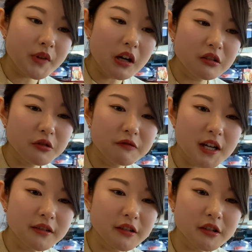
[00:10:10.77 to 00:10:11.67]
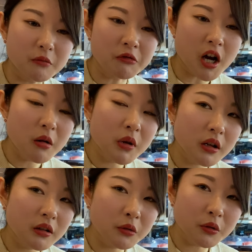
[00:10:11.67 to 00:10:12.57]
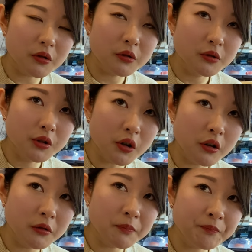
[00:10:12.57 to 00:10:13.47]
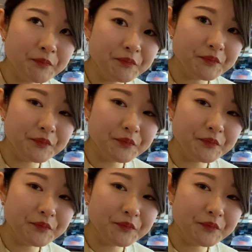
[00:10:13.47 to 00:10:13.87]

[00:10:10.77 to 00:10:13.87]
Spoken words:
I do fancy some ramen or udon.